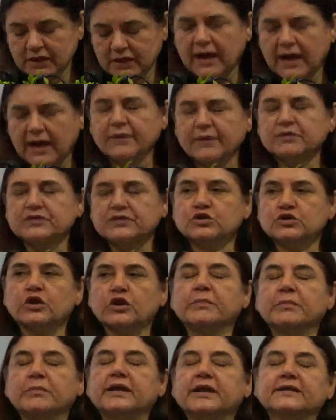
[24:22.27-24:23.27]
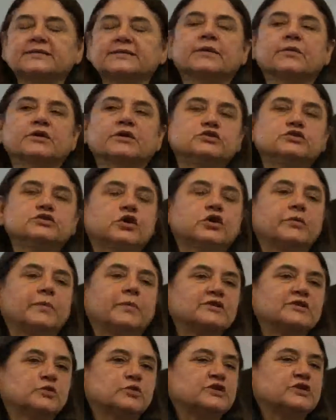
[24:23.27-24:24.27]
I want to talk
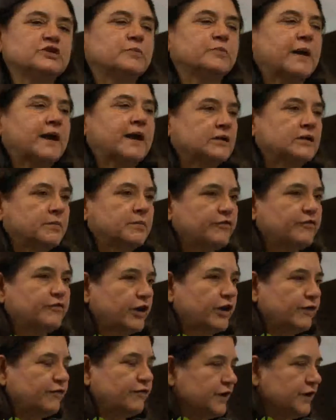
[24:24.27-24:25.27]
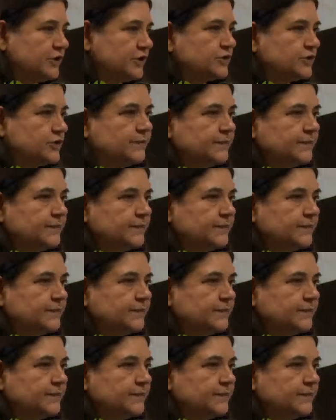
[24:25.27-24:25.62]
about Swachh Bharat before I finish.